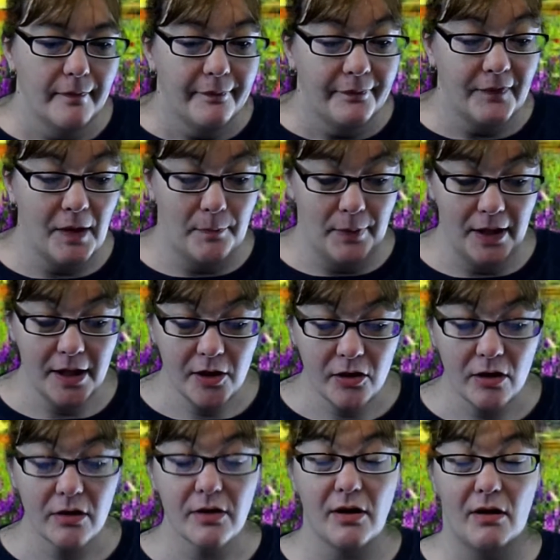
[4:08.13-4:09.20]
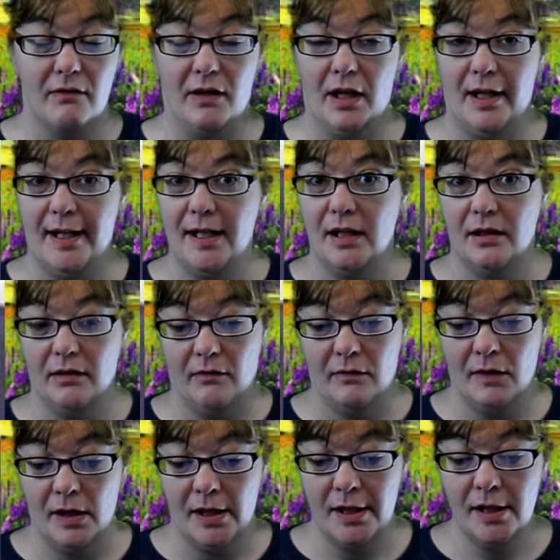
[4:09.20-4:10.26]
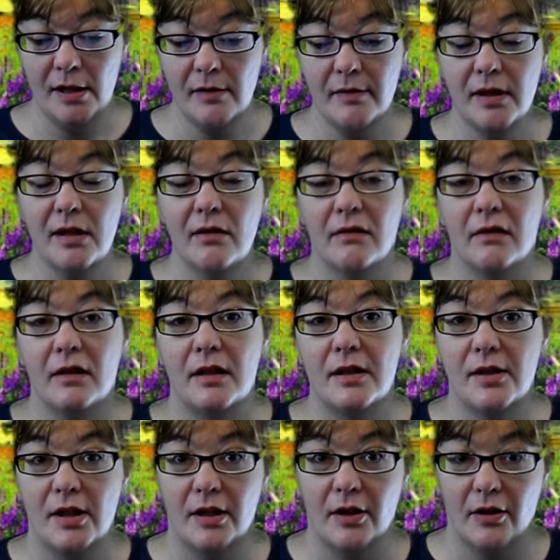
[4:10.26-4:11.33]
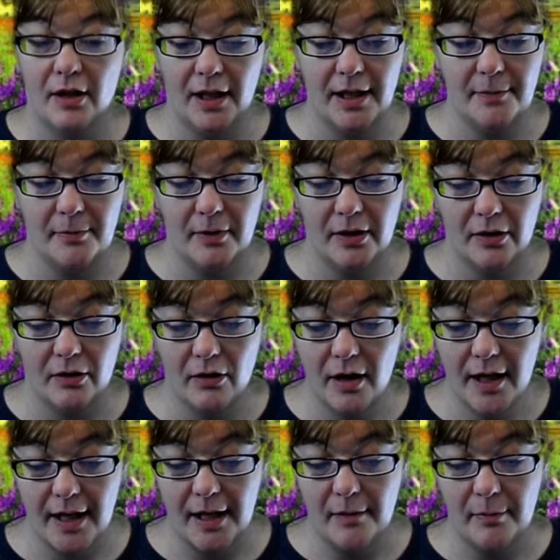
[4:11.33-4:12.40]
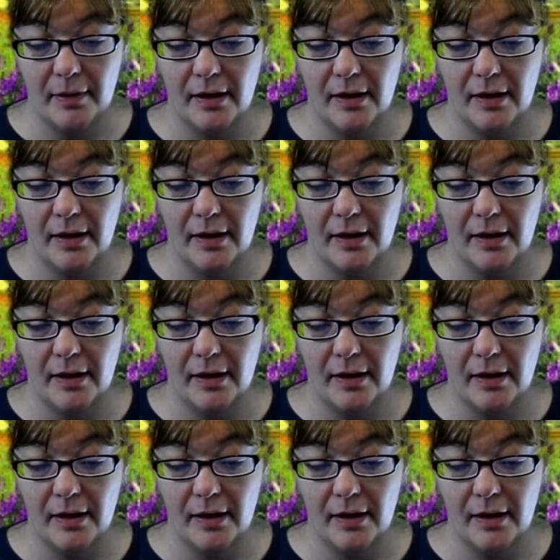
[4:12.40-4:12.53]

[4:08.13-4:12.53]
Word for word: The picture's are right. Orange with an orange and a grape with a grape.